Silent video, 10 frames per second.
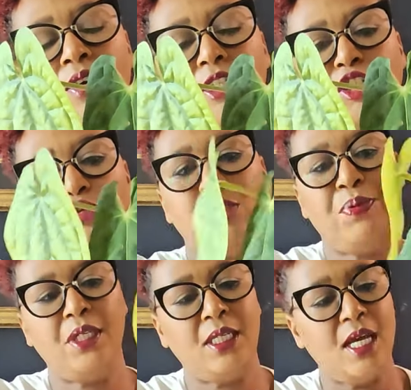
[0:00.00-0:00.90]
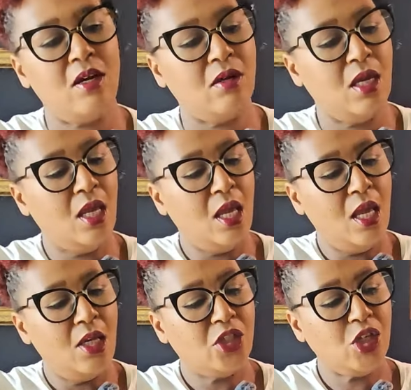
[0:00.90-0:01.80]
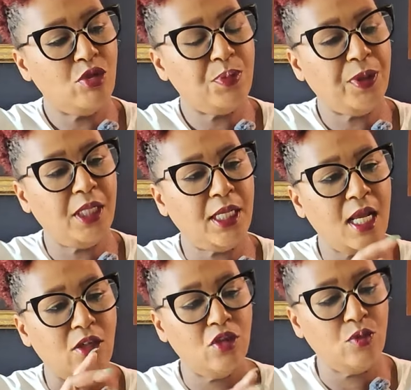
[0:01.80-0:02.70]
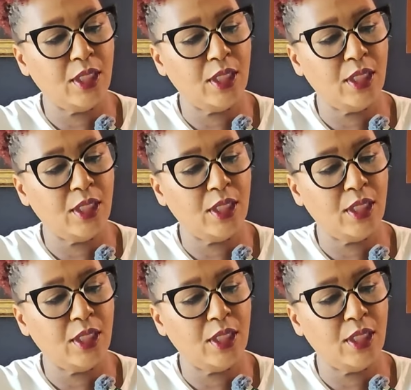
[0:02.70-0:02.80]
and she was putting out a new one.